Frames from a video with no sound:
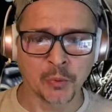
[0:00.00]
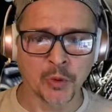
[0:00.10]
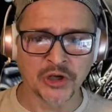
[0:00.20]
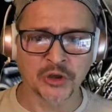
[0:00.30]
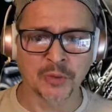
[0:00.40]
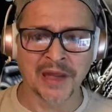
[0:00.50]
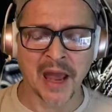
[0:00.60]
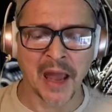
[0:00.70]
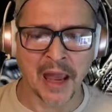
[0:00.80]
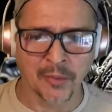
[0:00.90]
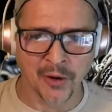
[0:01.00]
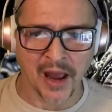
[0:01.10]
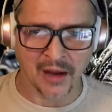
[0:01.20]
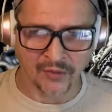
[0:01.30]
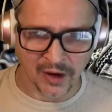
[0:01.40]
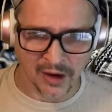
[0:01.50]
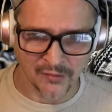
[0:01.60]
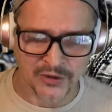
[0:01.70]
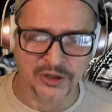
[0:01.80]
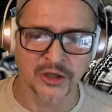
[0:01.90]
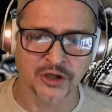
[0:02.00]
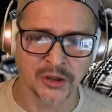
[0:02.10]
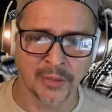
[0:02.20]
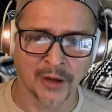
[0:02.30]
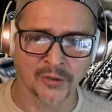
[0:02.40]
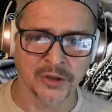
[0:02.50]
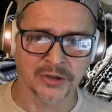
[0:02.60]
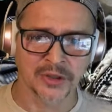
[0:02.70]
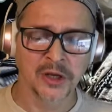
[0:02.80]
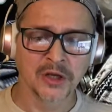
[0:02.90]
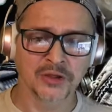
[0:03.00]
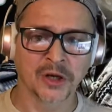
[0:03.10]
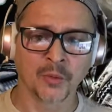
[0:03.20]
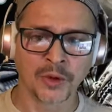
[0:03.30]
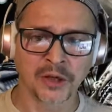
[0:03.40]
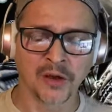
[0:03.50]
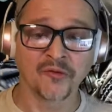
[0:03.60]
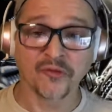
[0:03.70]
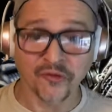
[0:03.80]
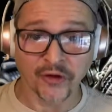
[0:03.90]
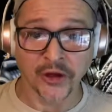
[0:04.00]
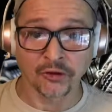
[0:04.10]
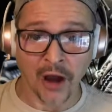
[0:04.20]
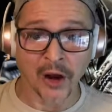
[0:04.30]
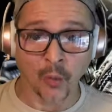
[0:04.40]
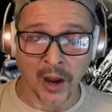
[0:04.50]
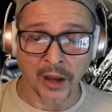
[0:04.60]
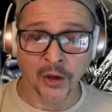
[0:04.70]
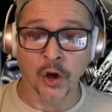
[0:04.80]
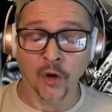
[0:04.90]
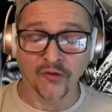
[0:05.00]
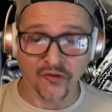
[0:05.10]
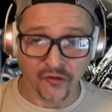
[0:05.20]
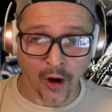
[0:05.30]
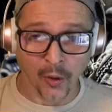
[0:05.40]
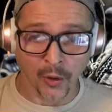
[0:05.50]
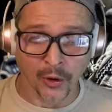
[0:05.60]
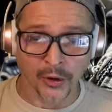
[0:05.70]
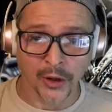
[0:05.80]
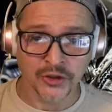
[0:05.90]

we should be able to have a conversation about this so that we can figure out a way to go forward,